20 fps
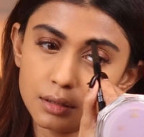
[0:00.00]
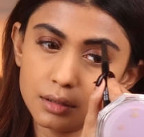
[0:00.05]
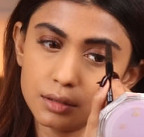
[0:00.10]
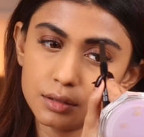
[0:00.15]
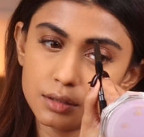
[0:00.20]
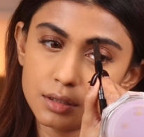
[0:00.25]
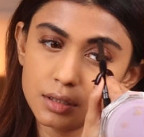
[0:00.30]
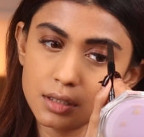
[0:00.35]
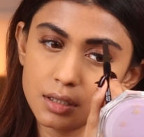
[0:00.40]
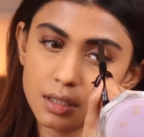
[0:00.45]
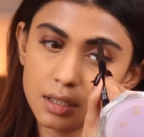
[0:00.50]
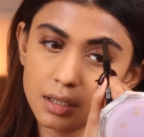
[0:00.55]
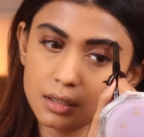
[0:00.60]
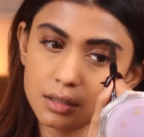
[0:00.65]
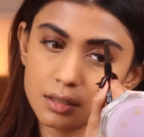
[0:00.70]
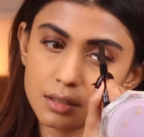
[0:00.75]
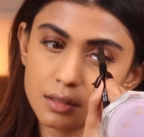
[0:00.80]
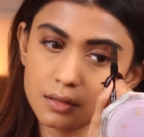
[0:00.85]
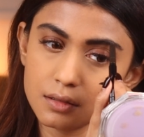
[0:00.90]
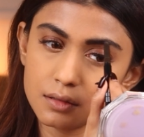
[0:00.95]
It just
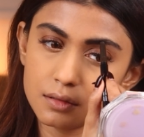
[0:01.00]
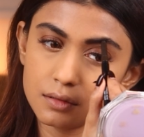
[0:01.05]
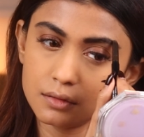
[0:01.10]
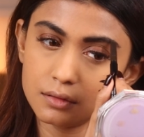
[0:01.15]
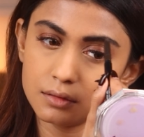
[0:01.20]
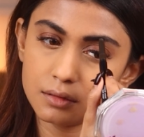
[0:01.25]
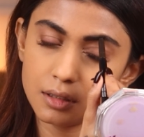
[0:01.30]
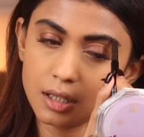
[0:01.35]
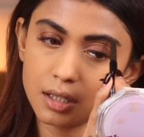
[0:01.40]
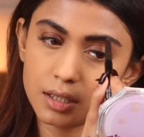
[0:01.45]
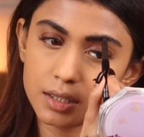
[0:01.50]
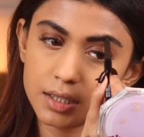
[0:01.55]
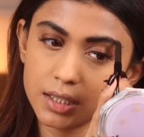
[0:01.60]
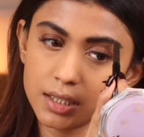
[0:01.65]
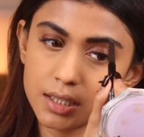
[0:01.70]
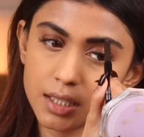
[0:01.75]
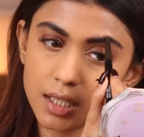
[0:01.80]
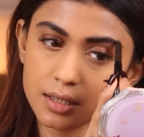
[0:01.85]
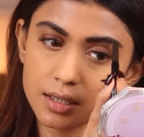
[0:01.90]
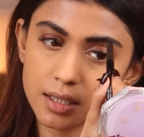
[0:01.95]
takes hardly
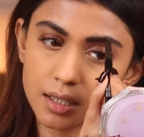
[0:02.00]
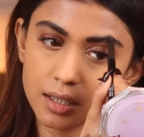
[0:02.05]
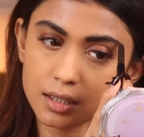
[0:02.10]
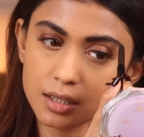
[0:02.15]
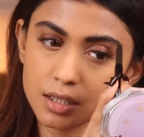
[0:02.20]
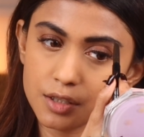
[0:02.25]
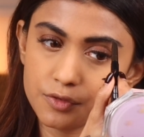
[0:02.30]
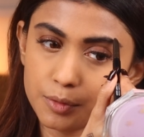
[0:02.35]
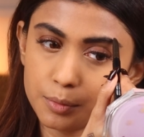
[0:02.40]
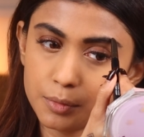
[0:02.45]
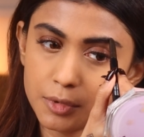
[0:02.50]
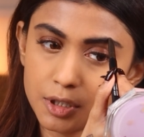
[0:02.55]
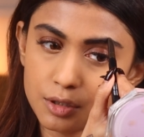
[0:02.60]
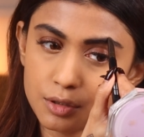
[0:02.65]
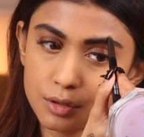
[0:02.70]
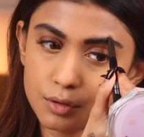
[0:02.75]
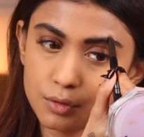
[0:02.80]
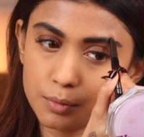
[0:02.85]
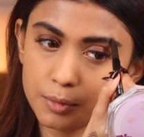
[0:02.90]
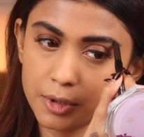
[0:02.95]
10 seconds for me
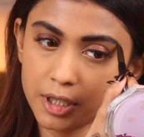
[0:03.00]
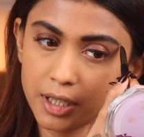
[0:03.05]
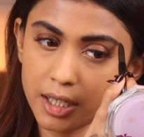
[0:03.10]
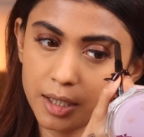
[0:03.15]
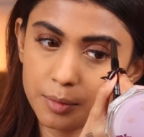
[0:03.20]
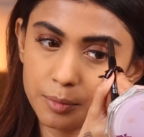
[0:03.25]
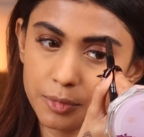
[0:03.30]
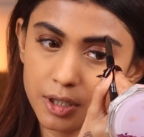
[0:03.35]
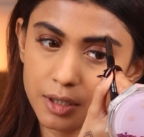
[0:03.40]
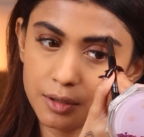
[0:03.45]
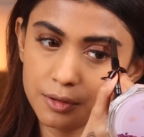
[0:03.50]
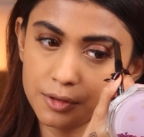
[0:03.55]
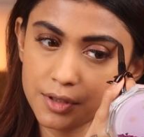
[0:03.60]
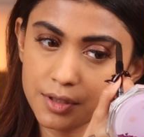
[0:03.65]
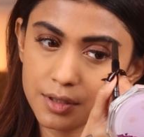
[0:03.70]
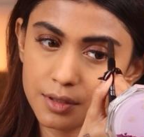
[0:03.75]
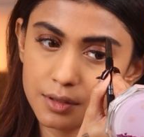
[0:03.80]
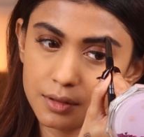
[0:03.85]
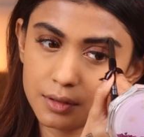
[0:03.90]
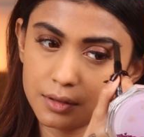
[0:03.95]
to do my
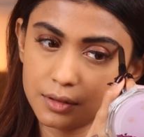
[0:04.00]
eyebrows.